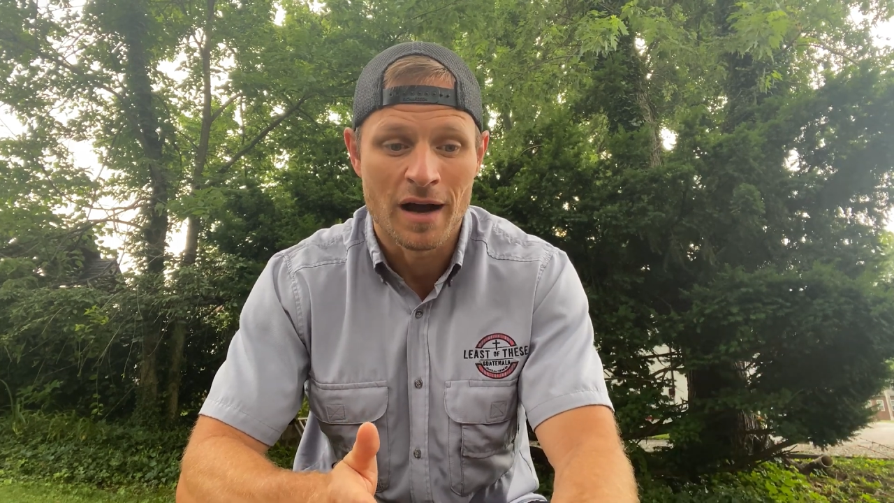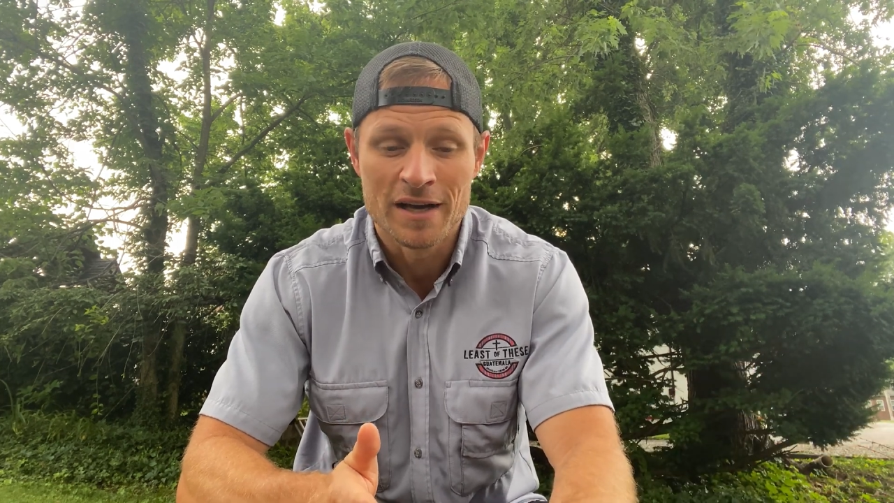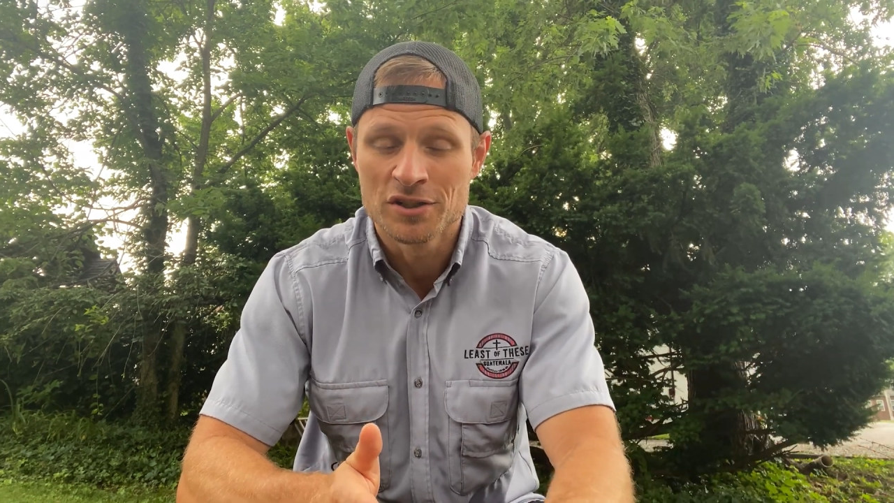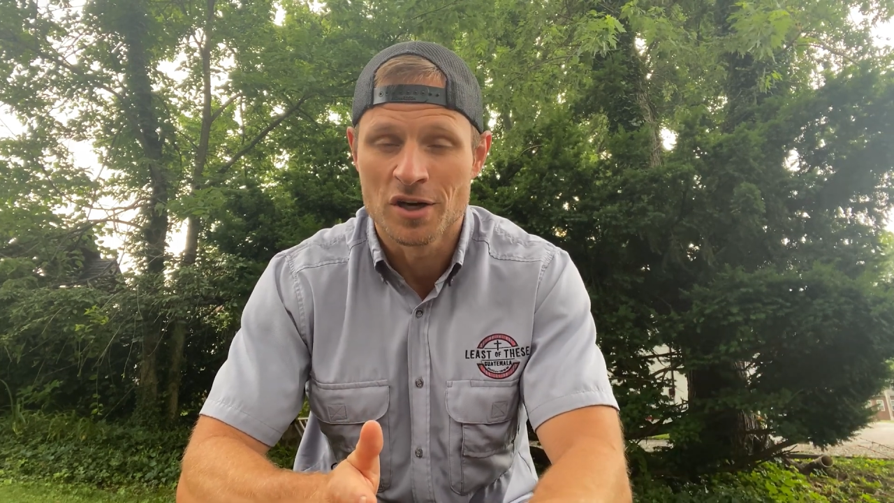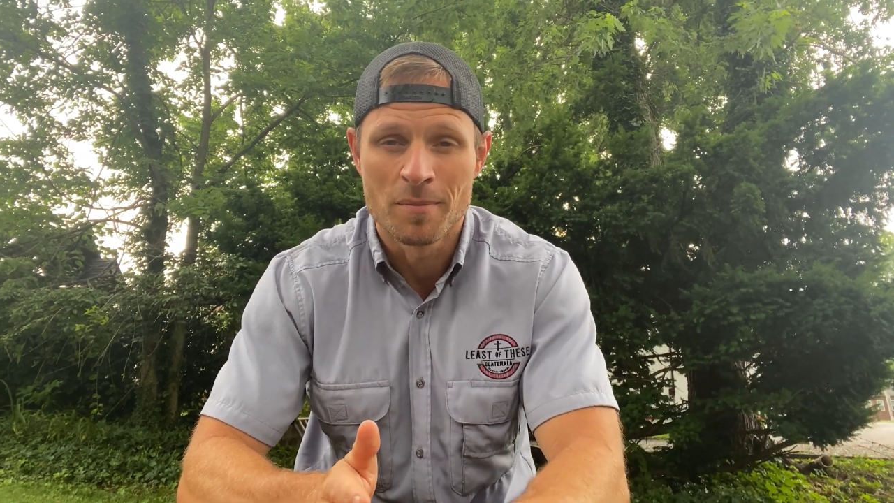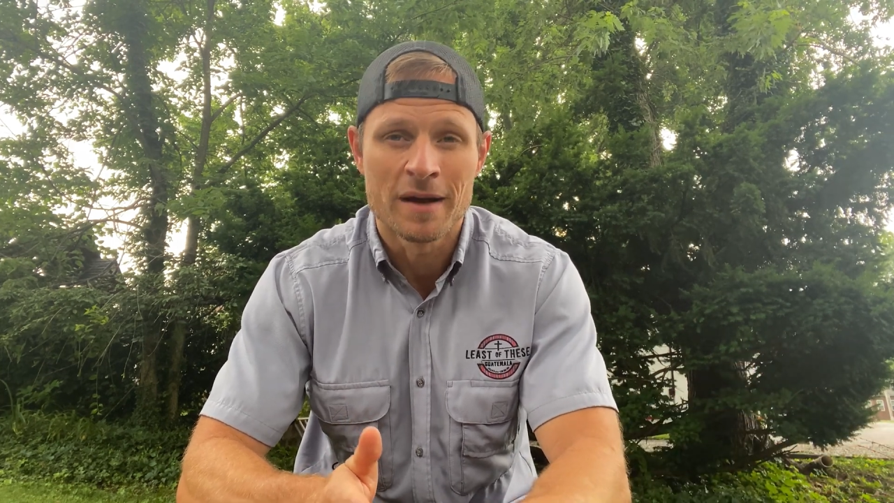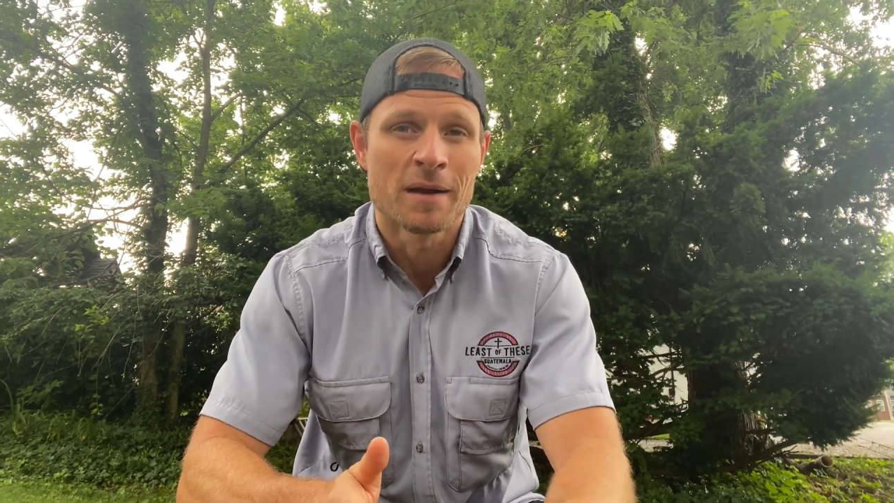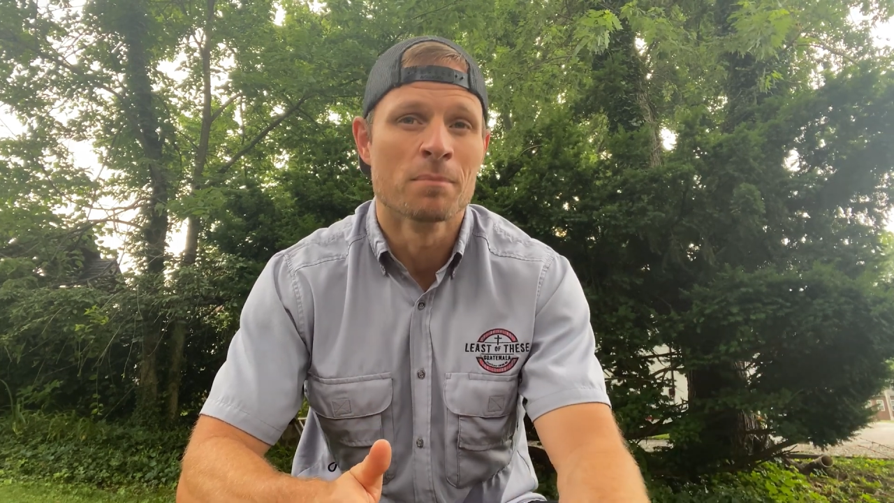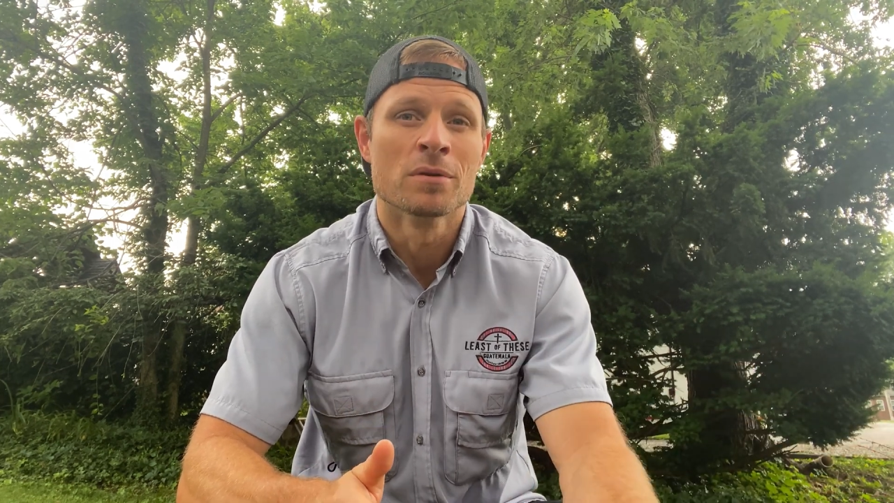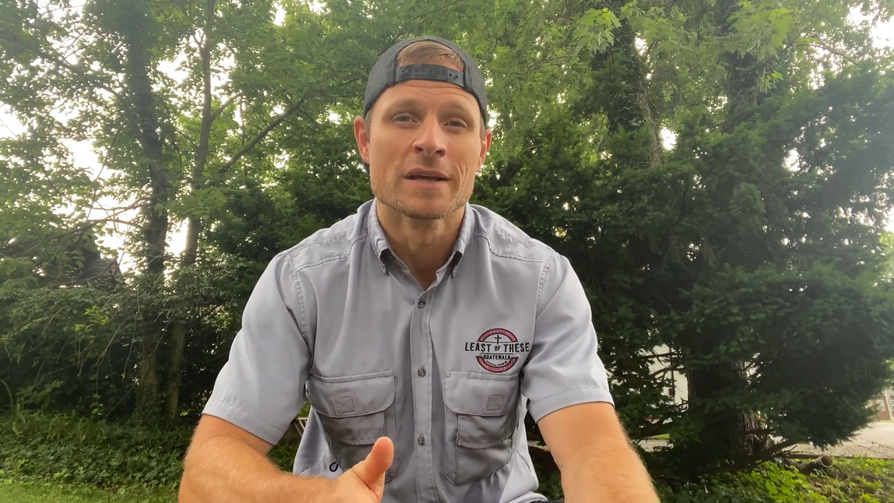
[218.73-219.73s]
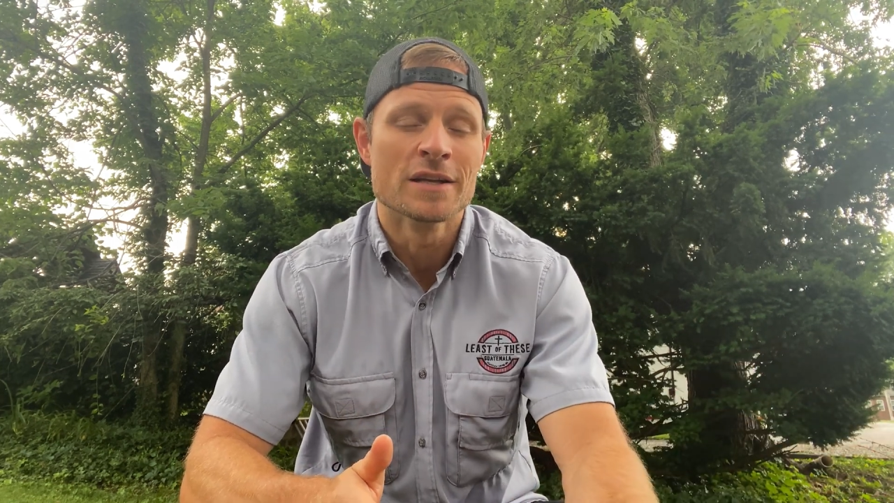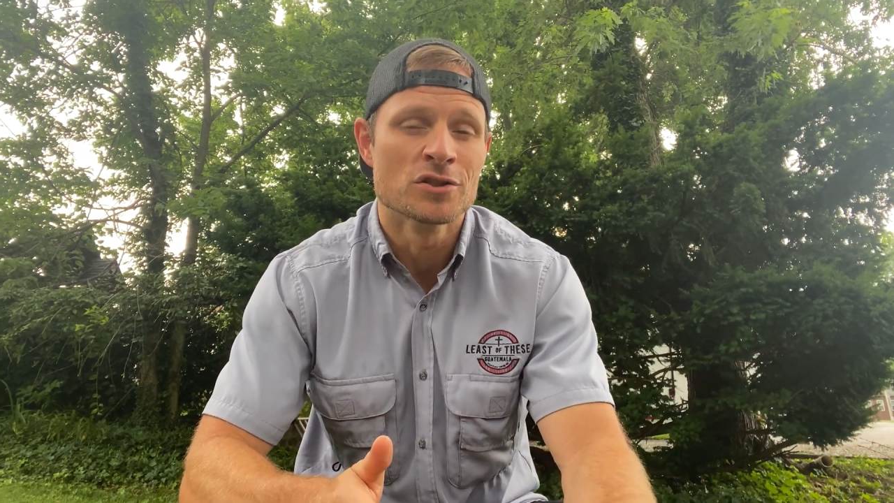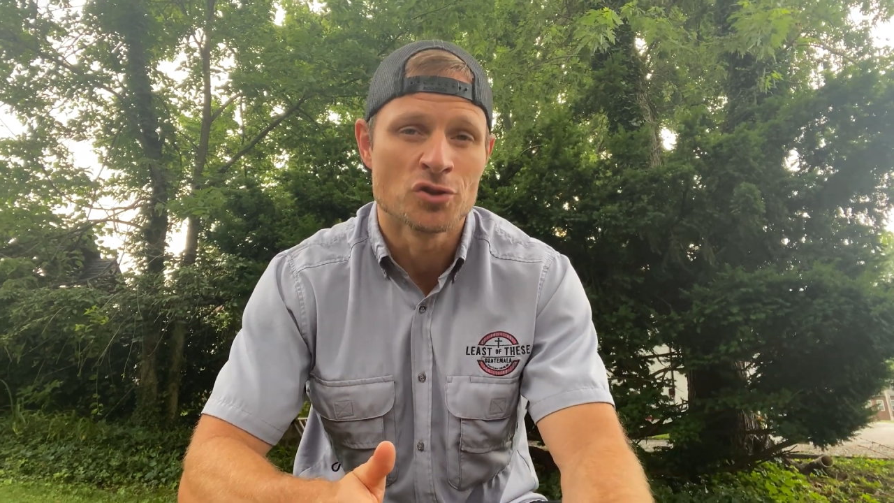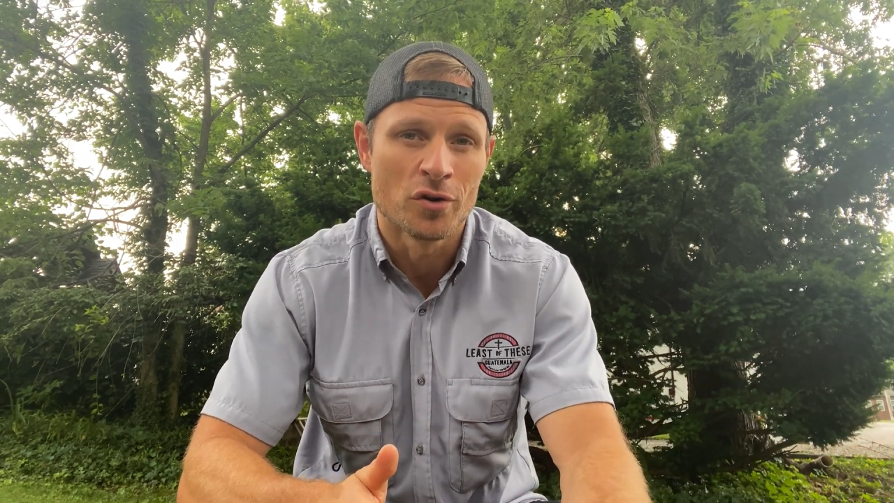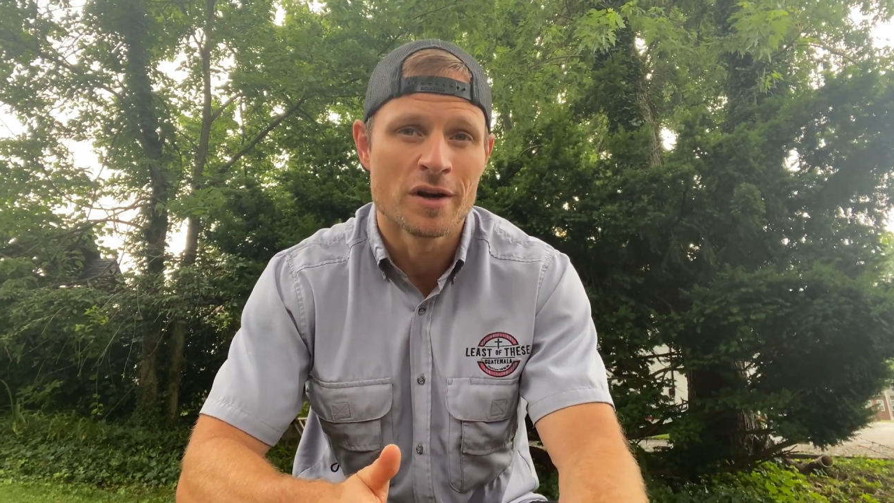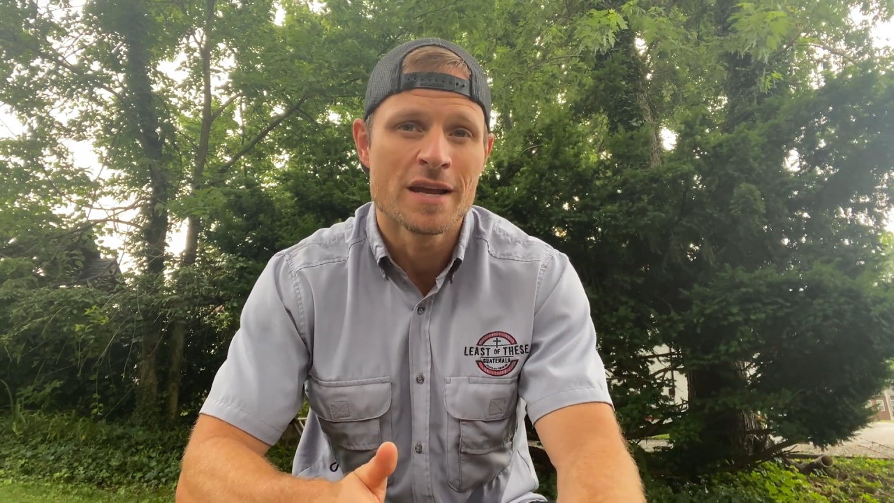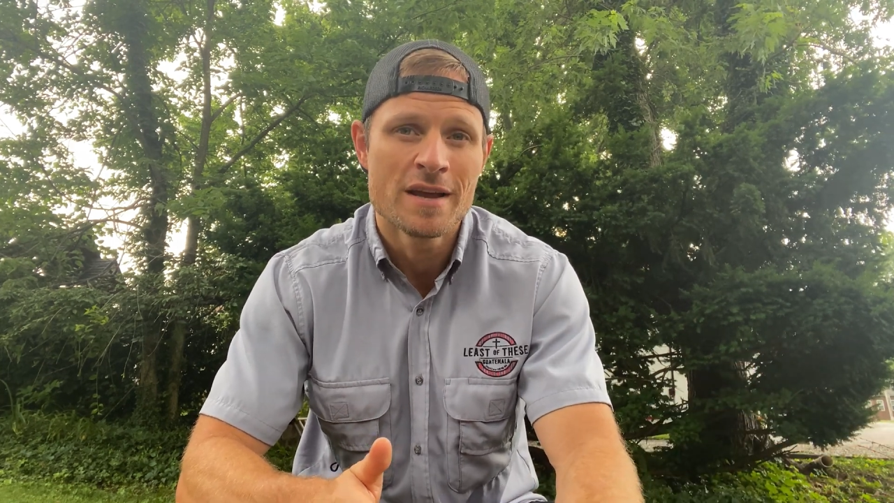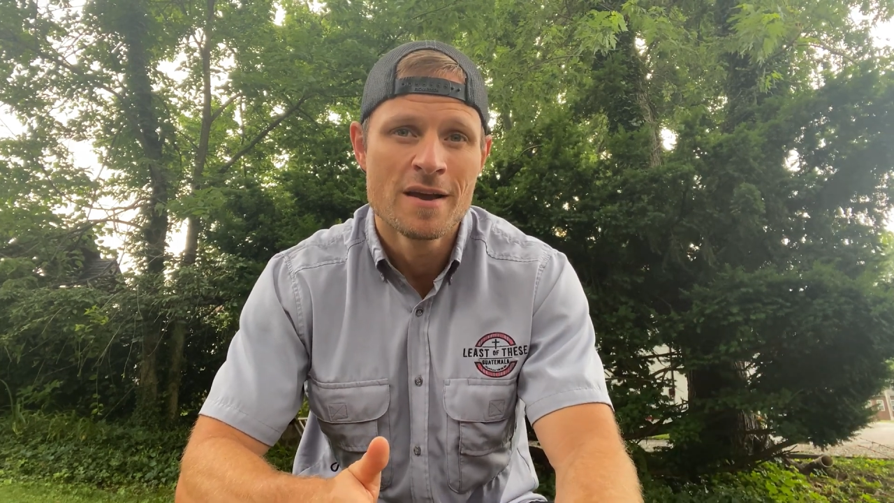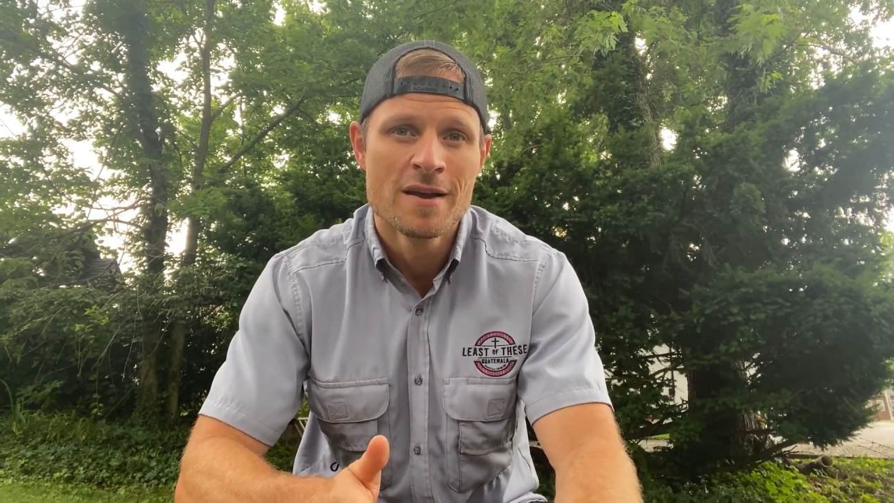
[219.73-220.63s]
I share my complete journey